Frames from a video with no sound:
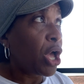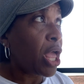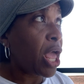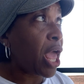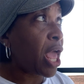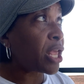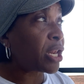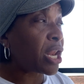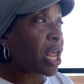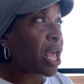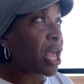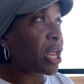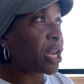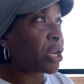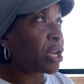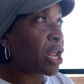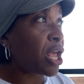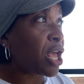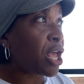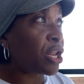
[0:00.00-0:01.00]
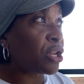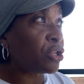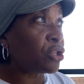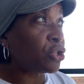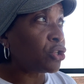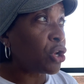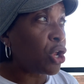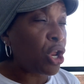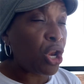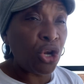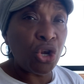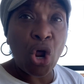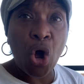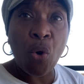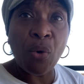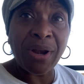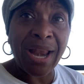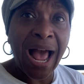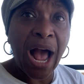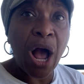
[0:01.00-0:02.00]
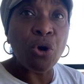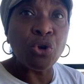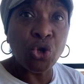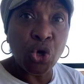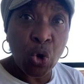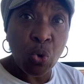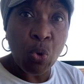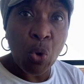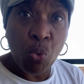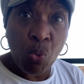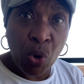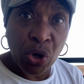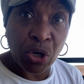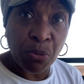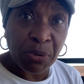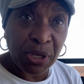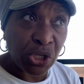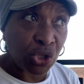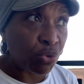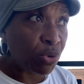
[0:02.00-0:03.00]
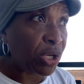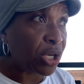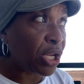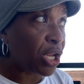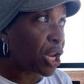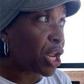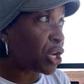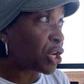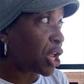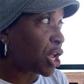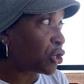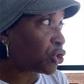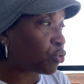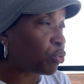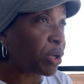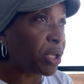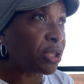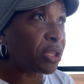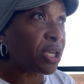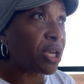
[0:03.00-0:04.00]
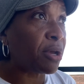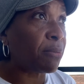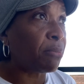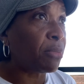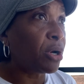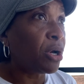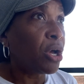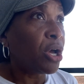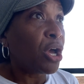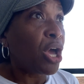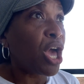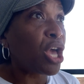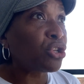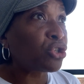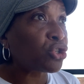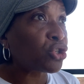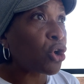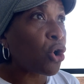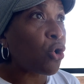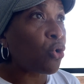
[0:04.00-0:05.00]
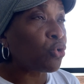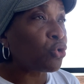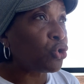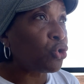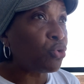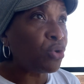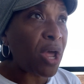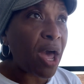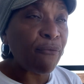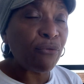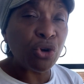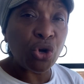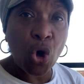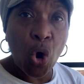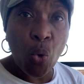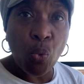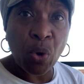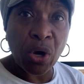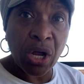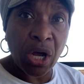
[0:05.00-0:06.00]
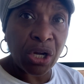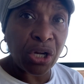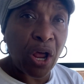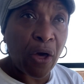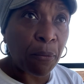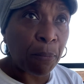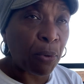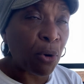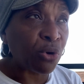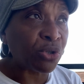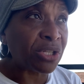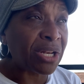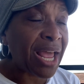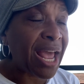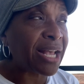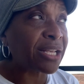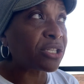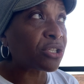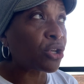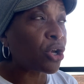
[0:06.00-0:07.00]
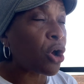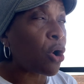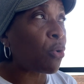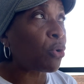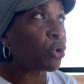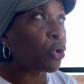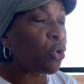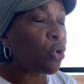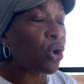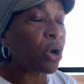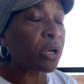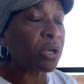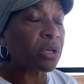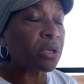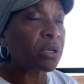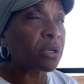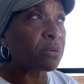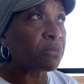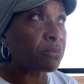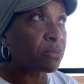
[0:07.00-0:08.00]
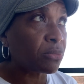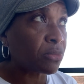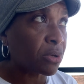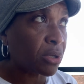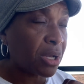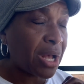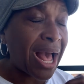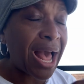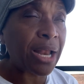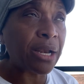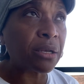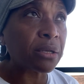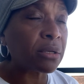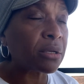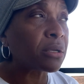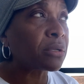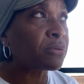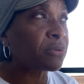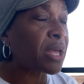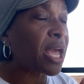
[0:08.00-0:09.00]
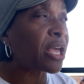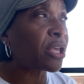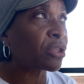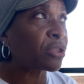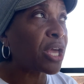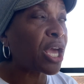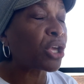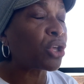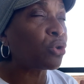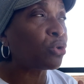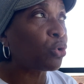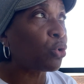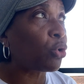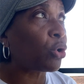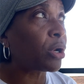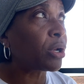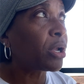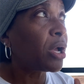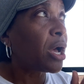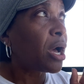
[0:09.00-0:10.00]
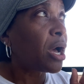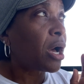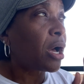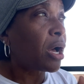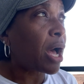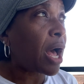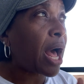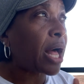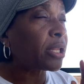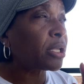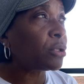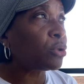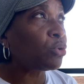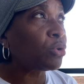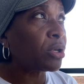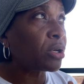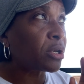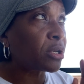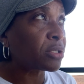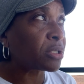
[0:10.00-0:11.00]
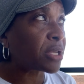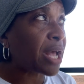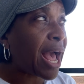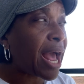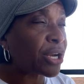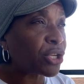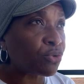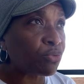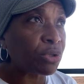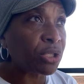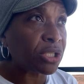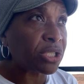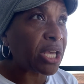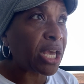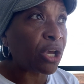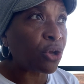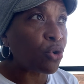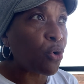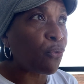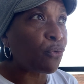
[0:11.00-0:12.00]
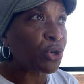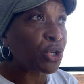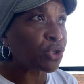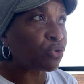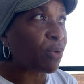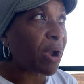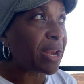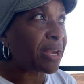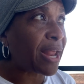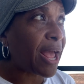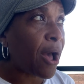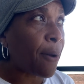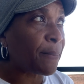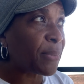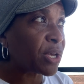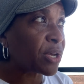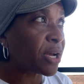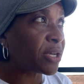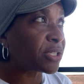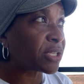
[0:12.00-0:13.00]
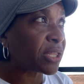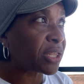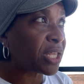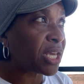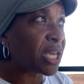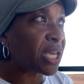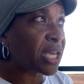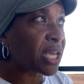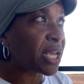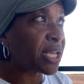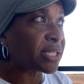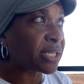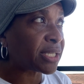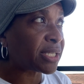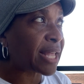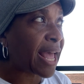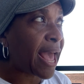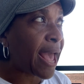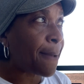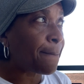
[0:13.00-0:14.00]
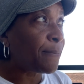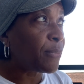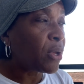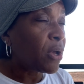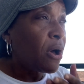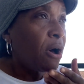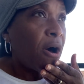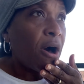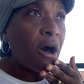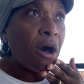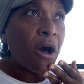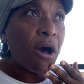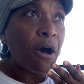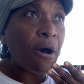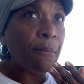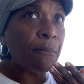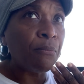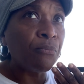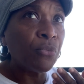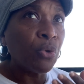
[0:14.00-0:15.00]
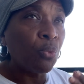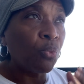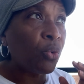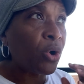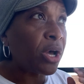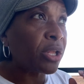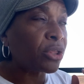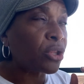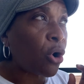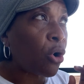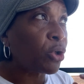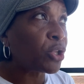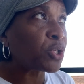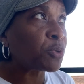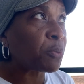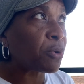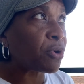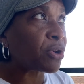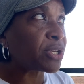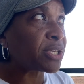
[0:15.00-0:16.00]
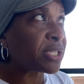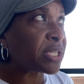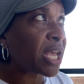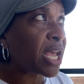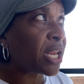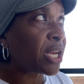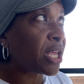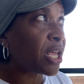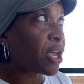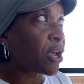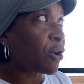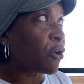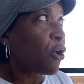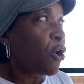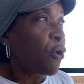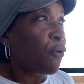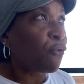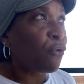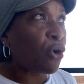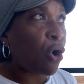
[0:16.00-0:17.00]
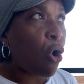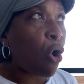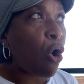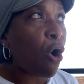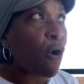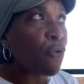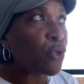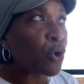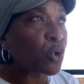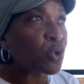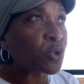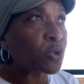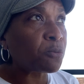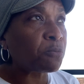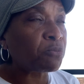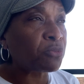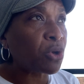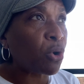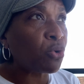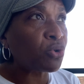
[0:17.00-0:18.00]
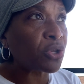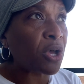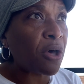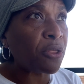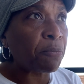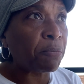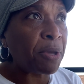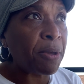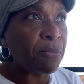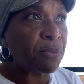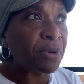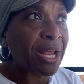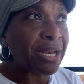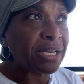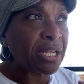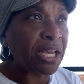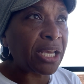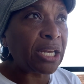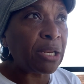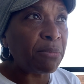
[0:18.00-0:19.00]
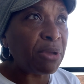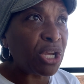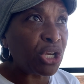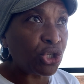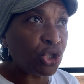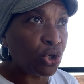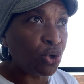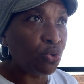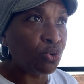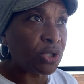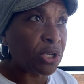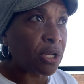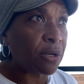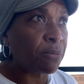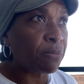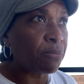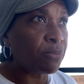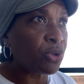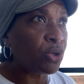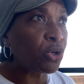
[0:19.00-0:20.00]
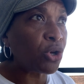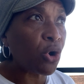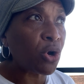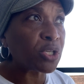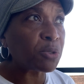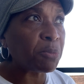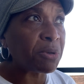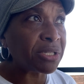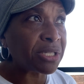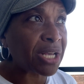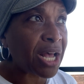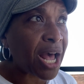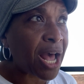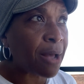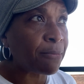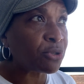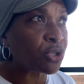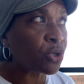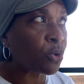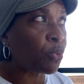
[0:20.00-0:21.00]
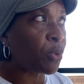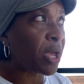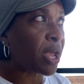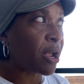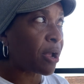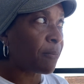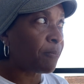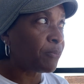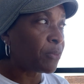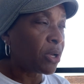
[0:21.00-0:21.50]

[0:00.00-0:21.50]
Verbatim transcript: and and and and knowing how you would want to be treated and, and treat them. And so you never know what another person has going on. God, thank thank you, Lord. Hallelujah. Because God is really taking over this right now. Because the thing is, is that um, what the Holy Spirit is saying here for all those those other people that the enemy is using. You know, it's been times to where